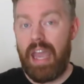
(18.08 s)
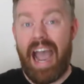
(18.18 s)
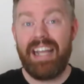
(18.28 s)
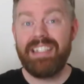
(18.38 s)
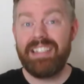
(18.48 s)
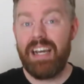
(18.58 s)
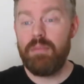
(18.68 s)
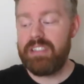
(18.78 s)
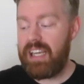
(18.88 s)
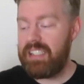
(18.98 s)
And the
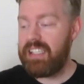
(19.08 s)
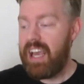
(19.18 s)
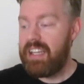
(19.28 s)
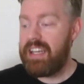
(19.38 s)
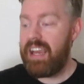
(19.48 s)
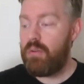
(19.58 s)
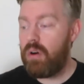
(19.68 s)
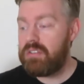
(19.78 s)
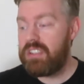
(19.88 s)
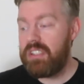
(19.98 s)
timer starts now.
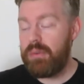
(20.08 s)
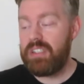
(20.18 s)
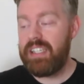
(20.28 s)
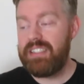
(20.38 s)
Walt Disney World